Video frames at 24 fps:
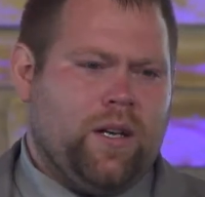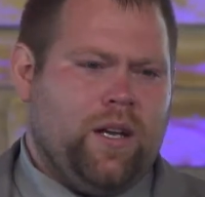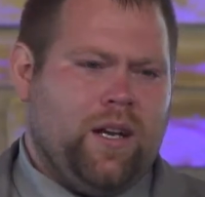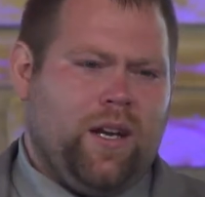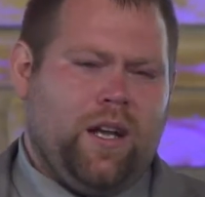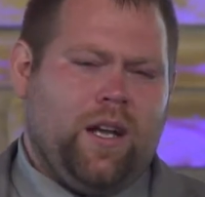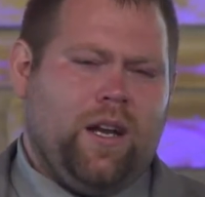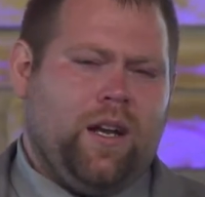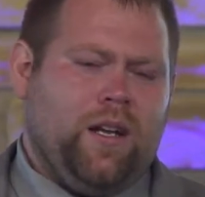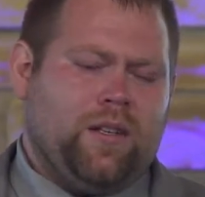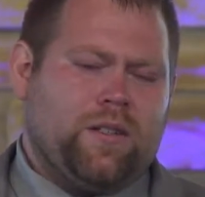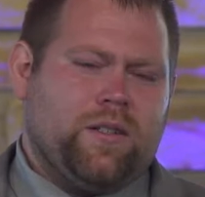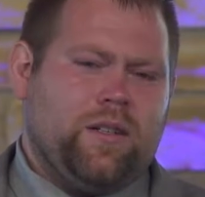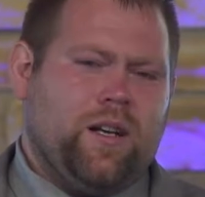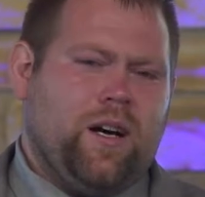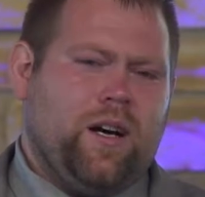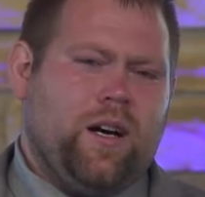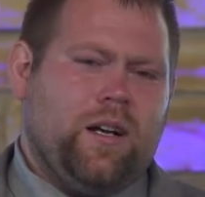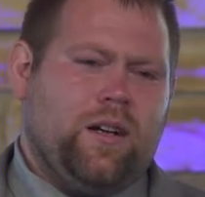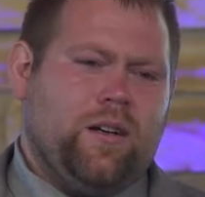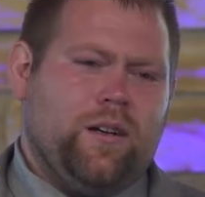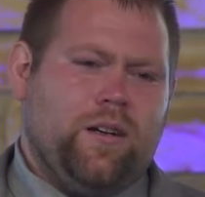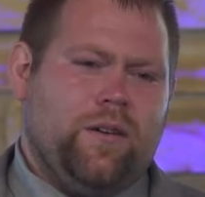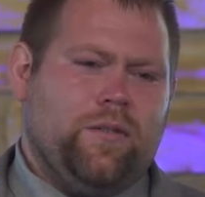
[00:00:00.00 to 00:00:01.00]
And it's
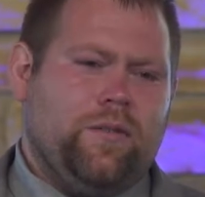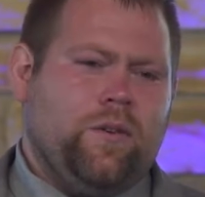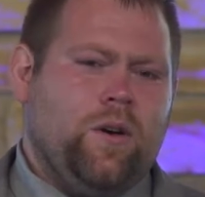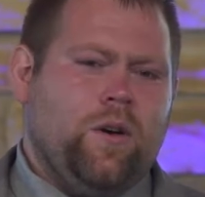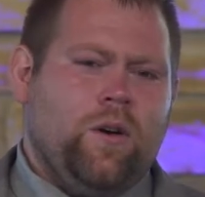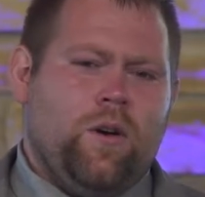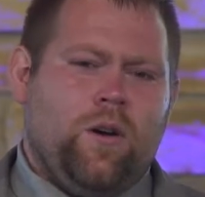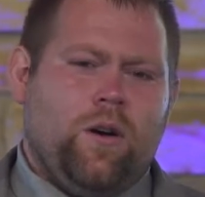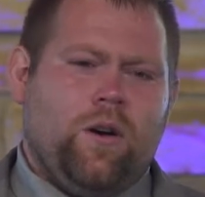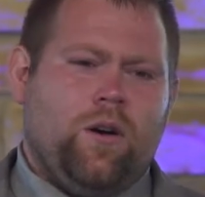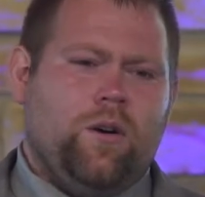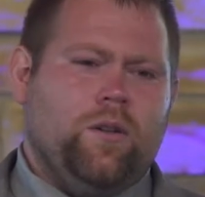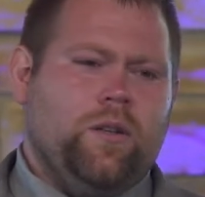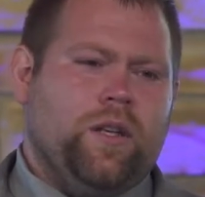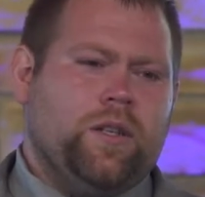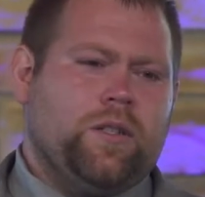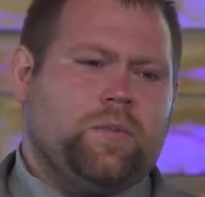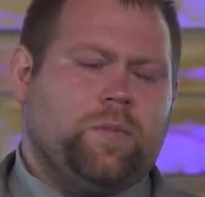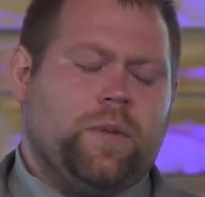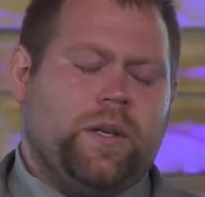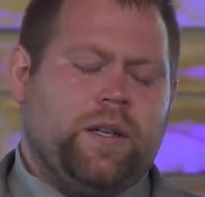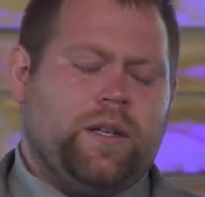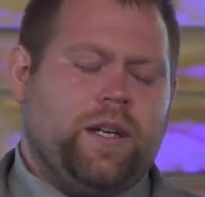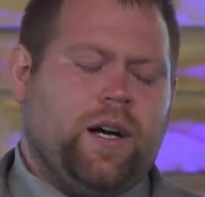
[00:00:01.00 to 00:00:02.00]
not let's
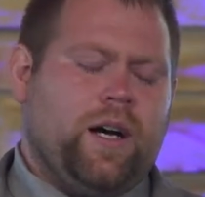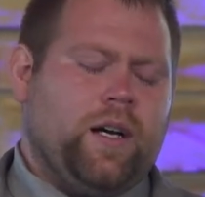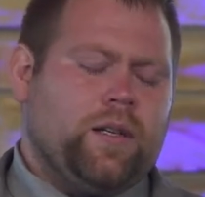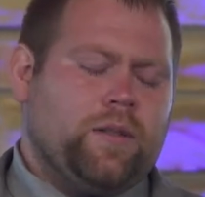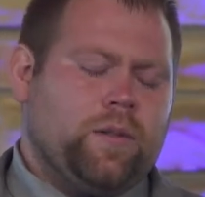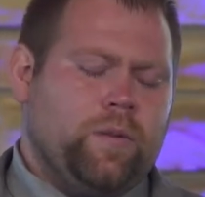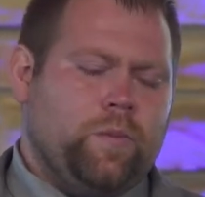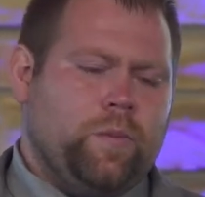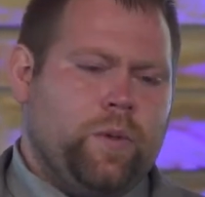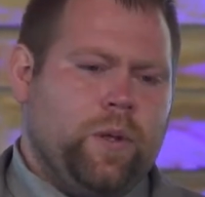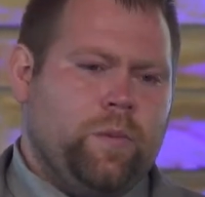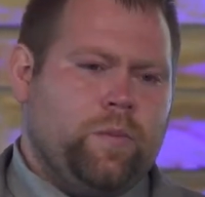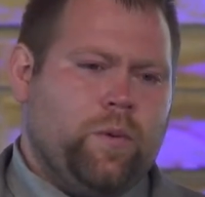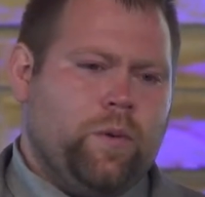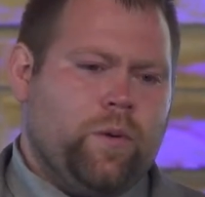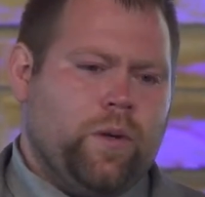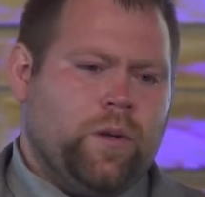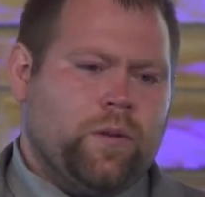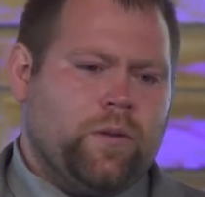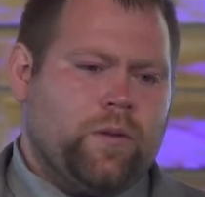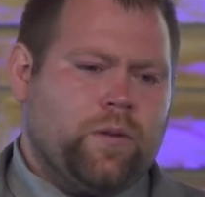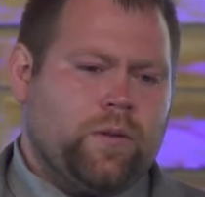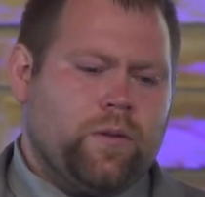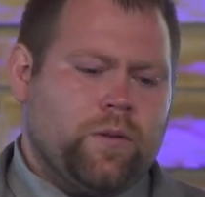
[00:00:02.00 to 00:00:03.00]
be nice to people.
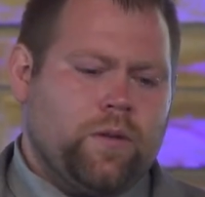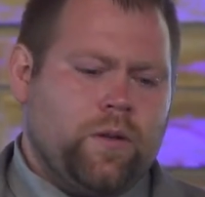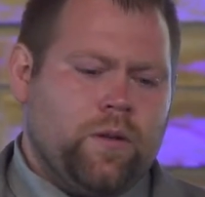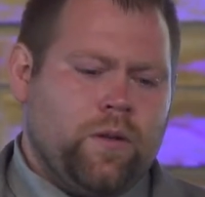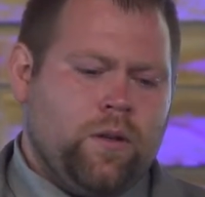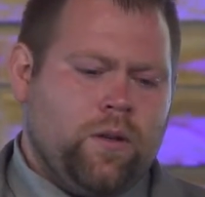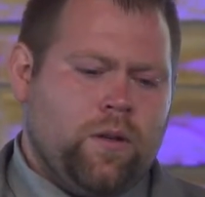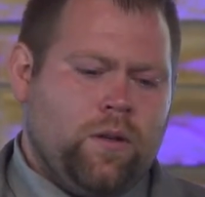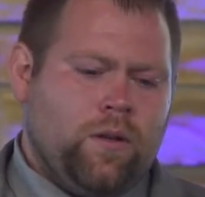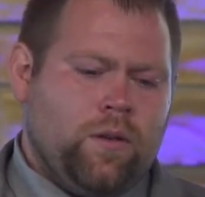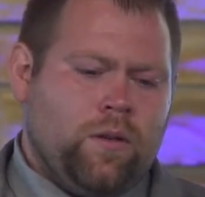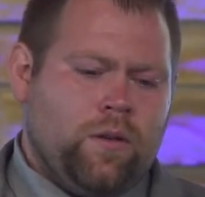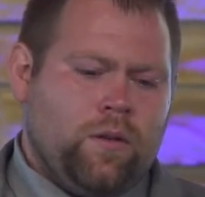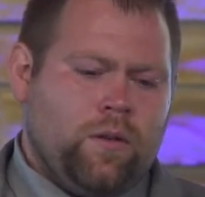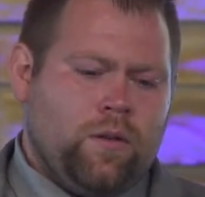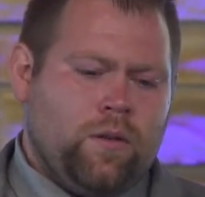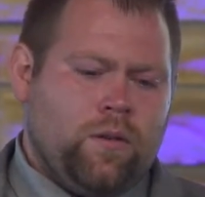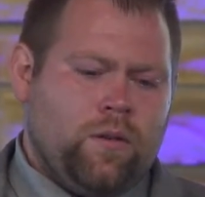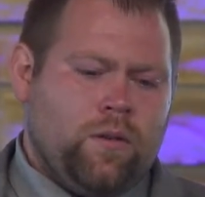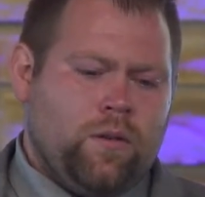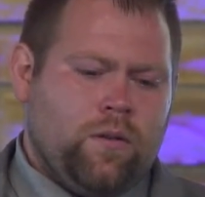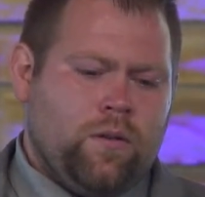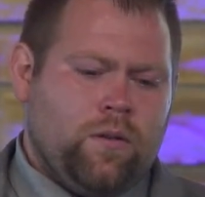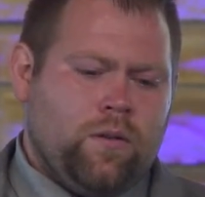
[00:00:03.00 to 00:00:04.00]
It's
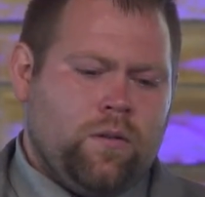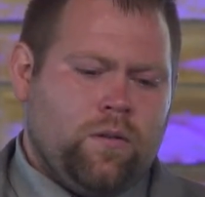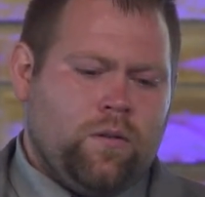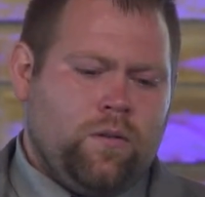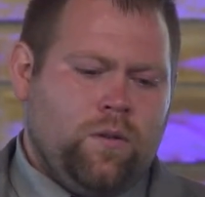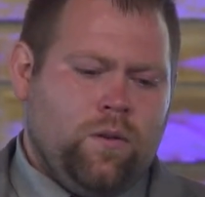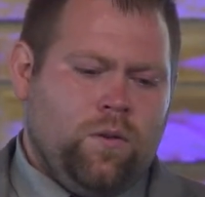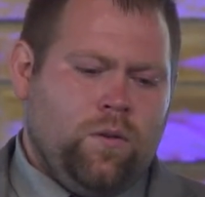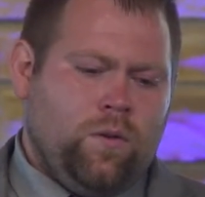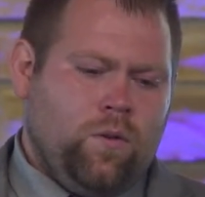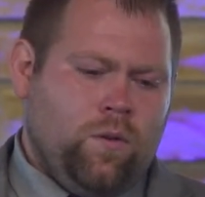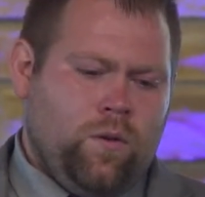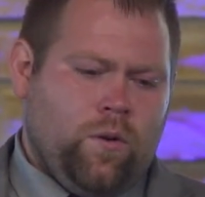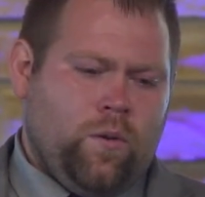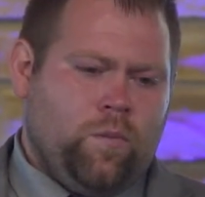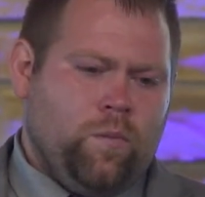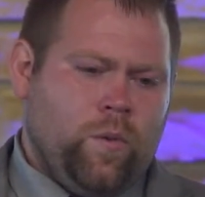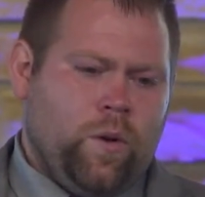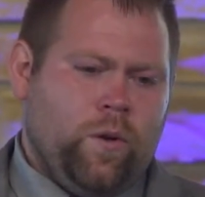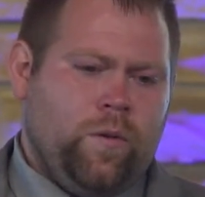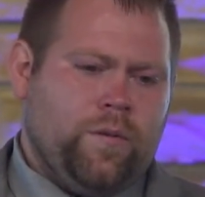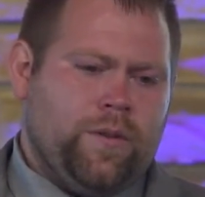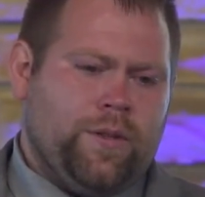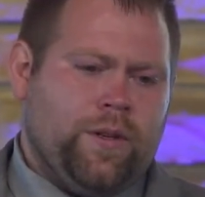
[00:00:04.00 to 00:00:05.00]
the Lord
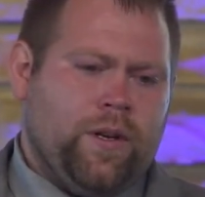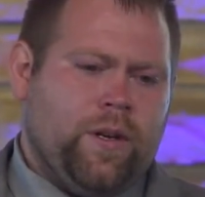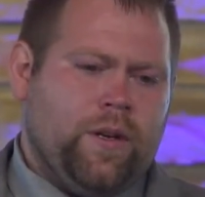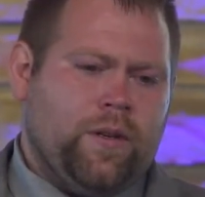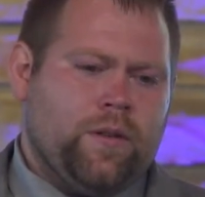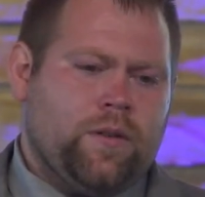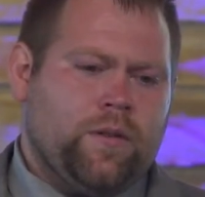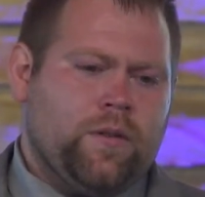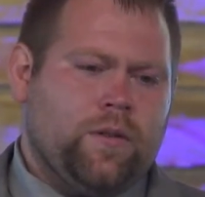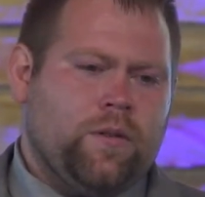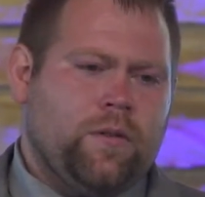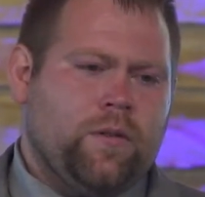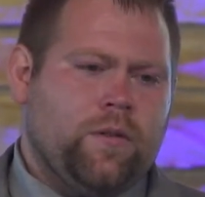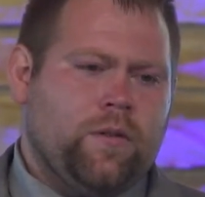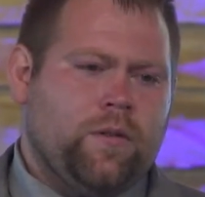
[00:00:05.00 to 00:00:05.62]
moves us.